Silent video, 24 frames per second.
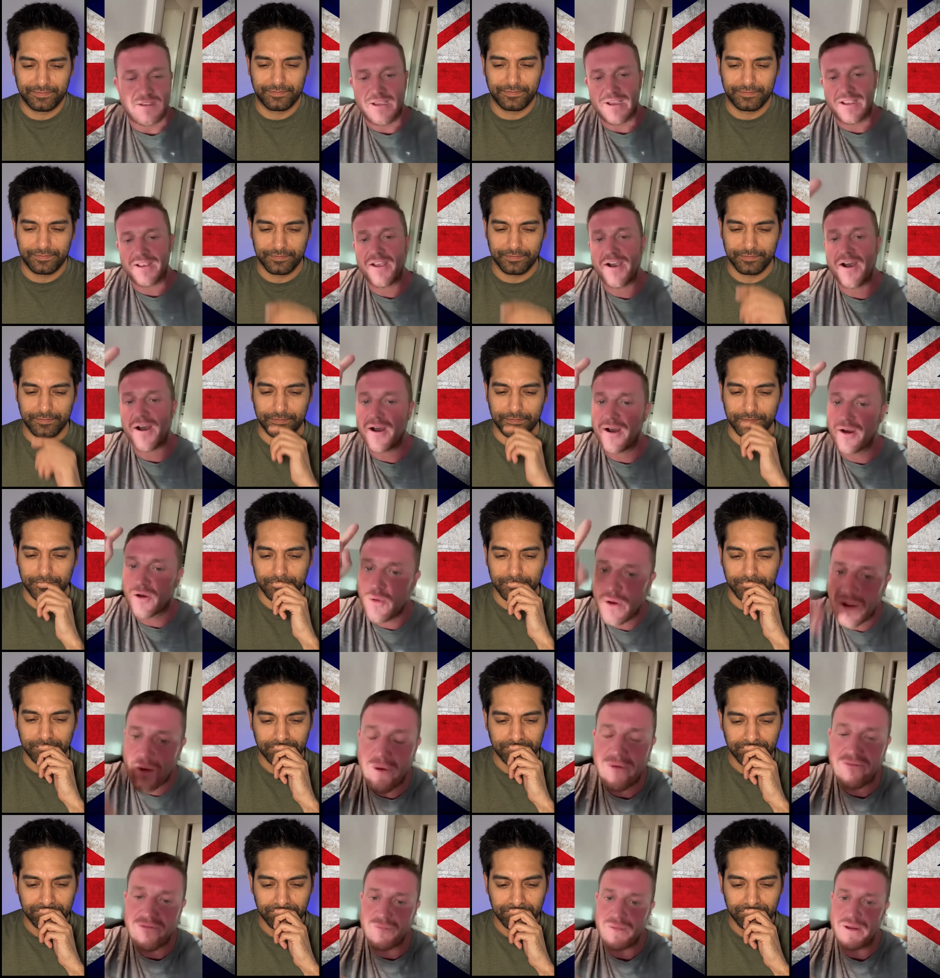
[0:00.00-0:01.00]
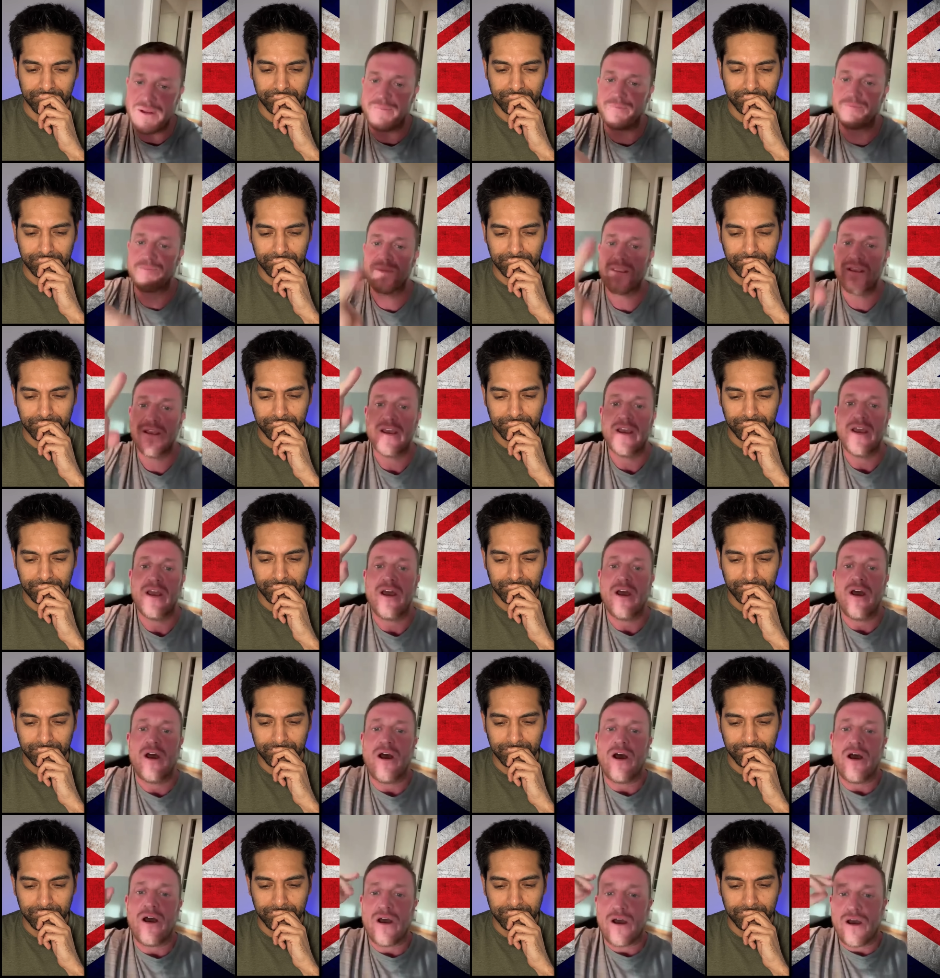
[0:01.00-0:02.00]
Speaker 1: And a uh, quick one for me.
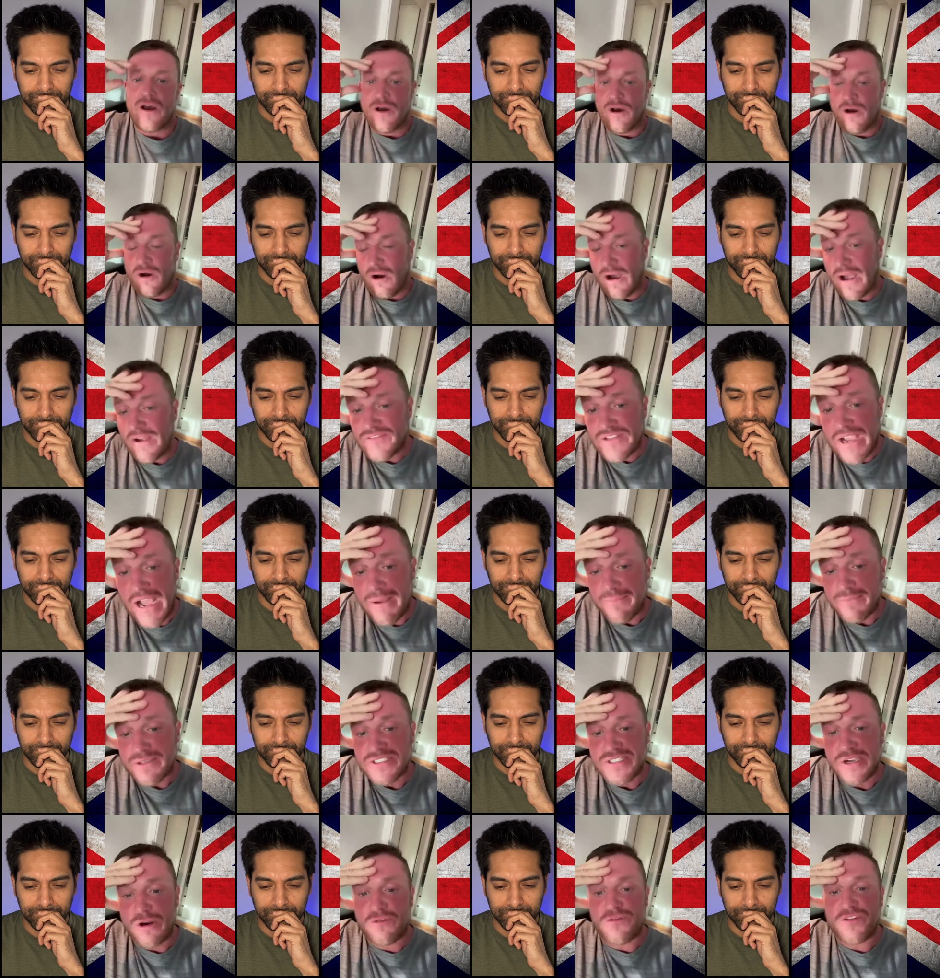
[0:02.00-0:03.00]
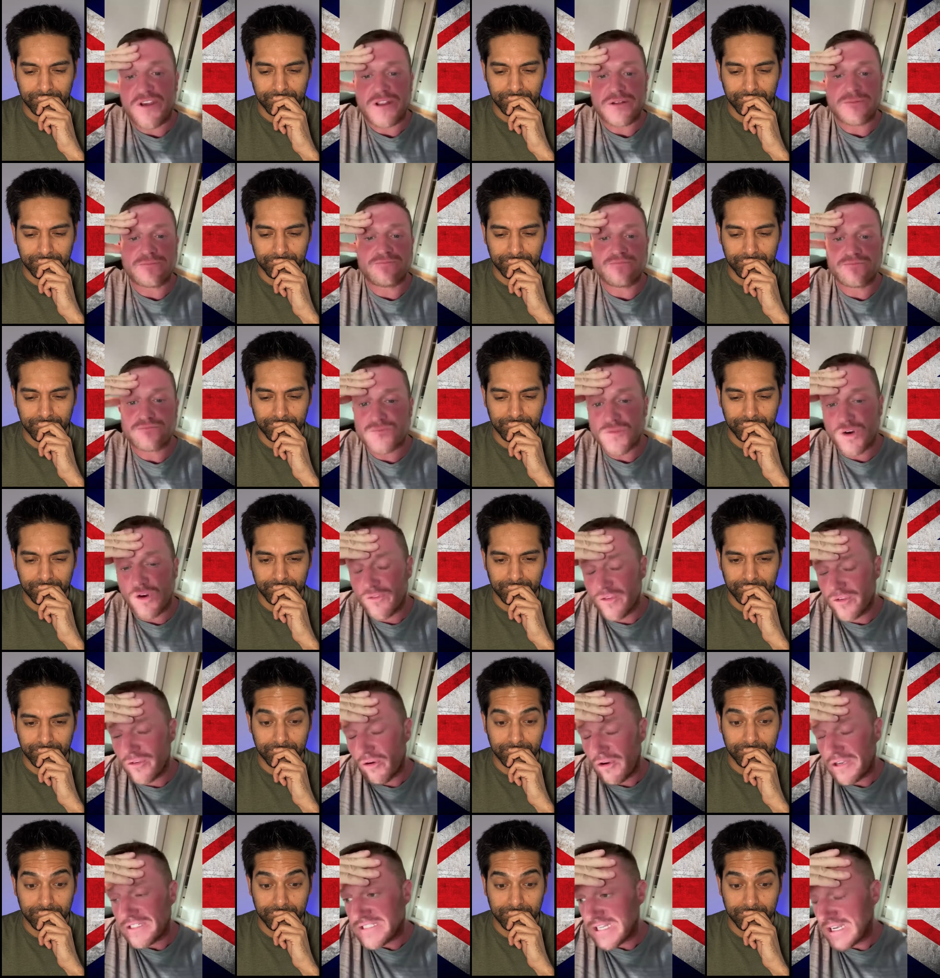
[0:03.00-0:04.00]
I have to hand myself in on the
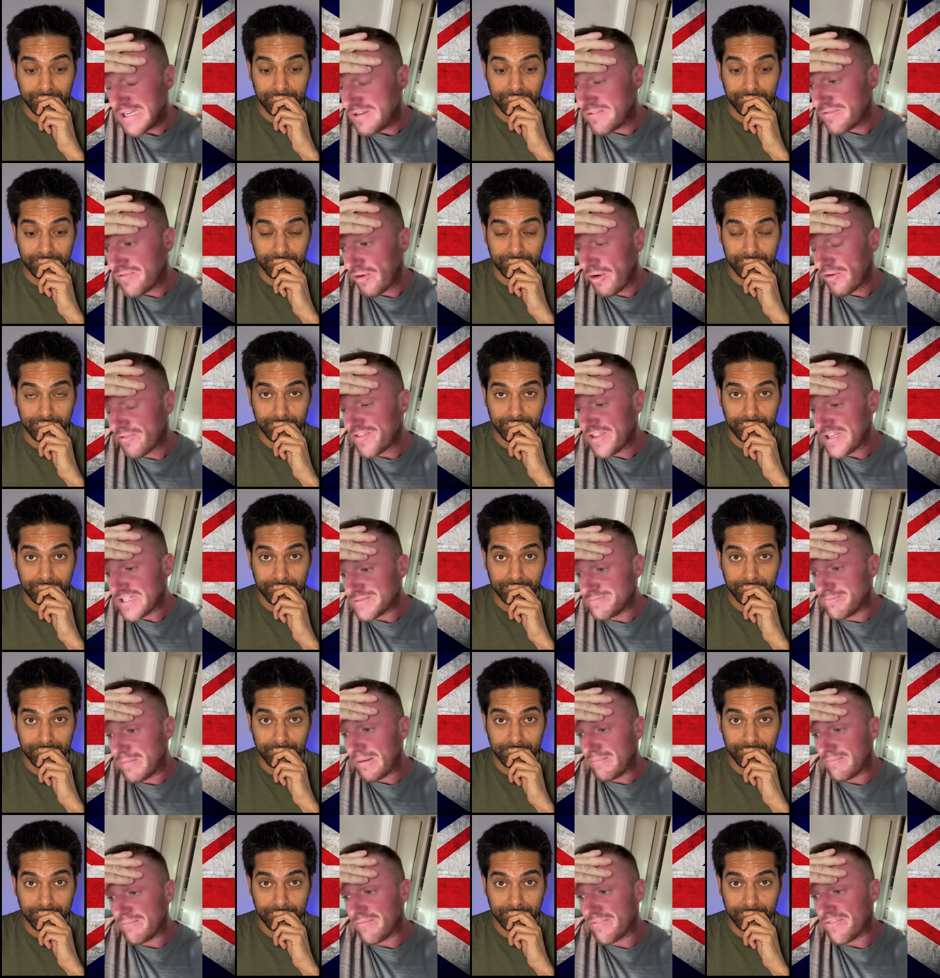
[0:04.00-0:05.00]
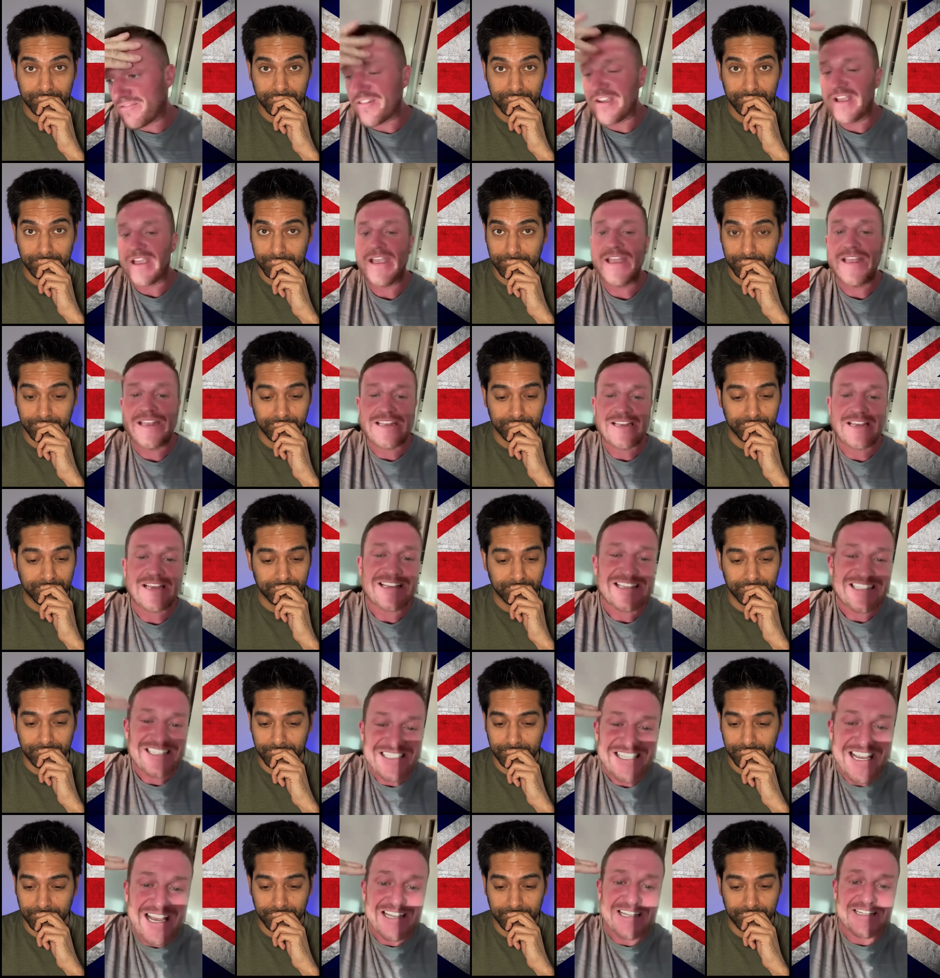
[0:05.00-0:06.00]
19th of this month.
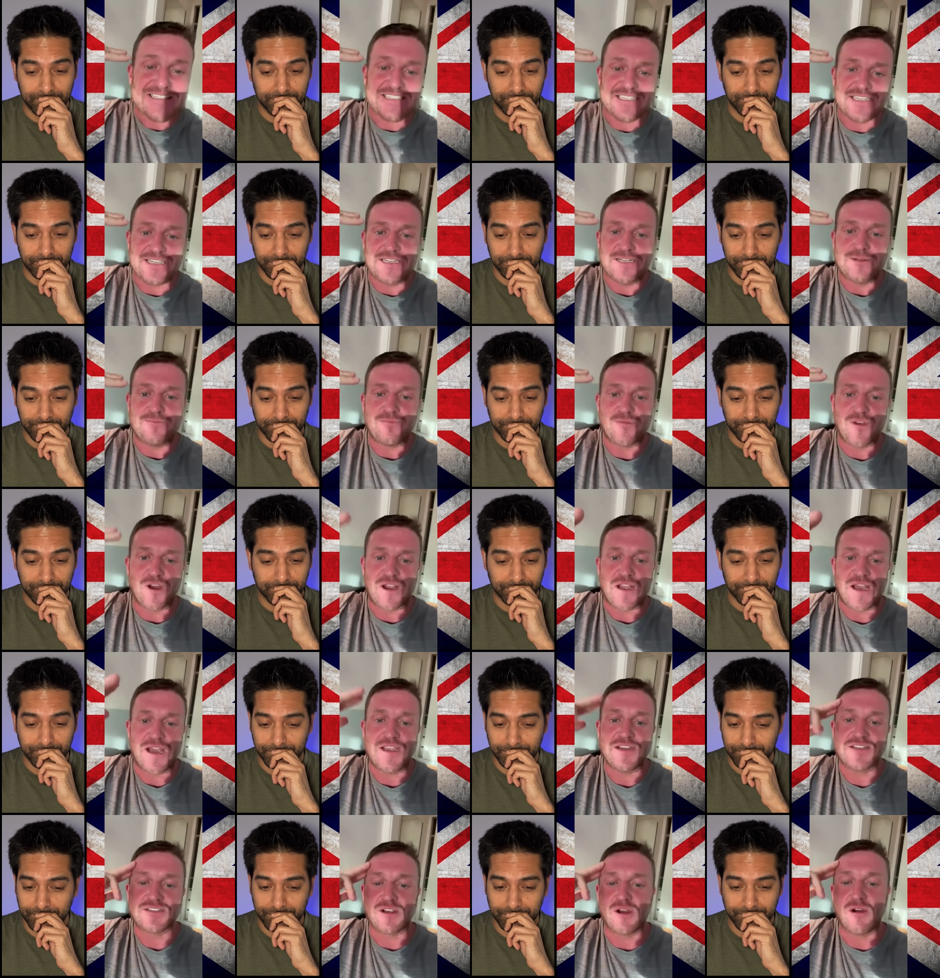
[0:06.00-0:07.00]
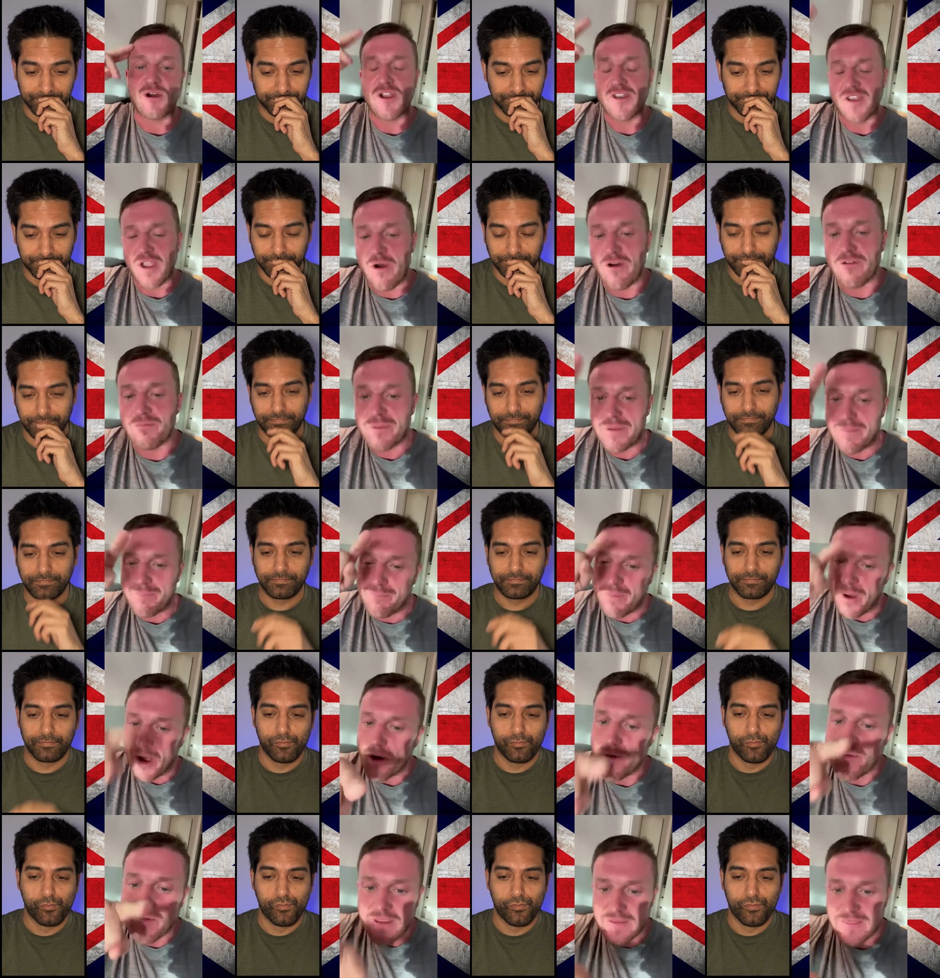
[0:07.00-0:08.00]
Insanity. Okay, so I know I've been
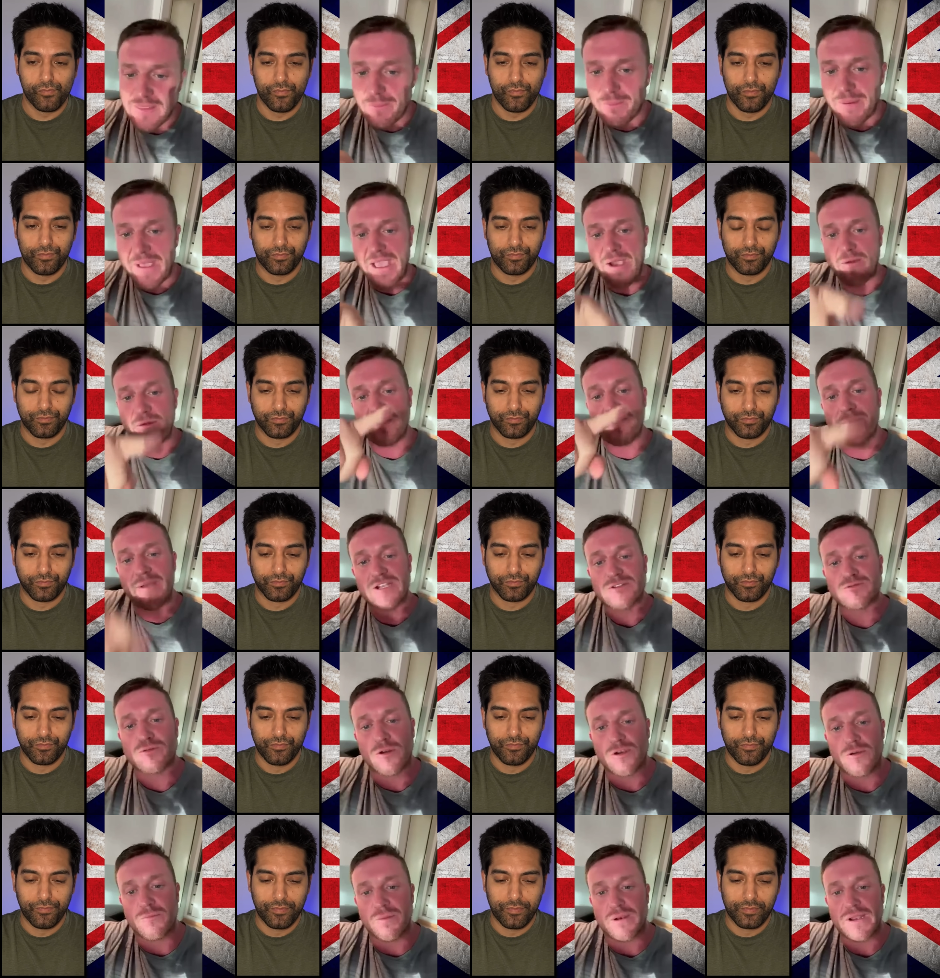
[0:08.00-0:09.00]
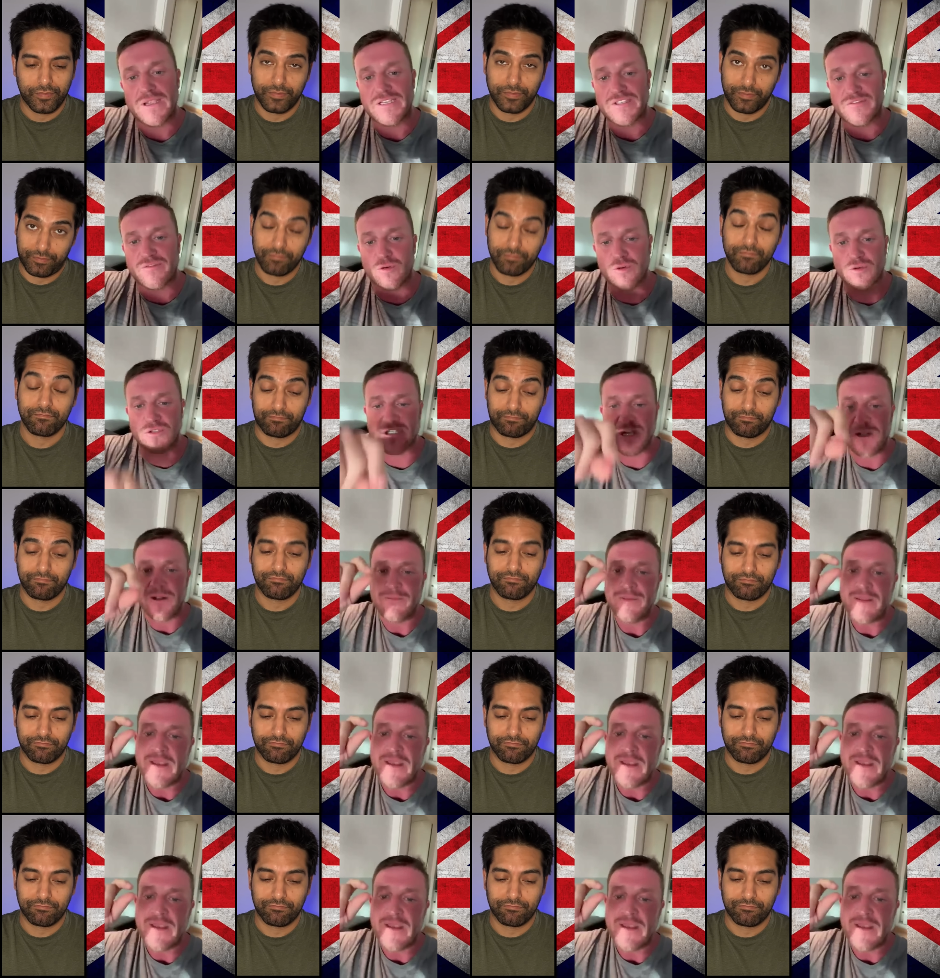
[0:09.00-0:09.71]
poking the bear with the Metropolitan Police Force.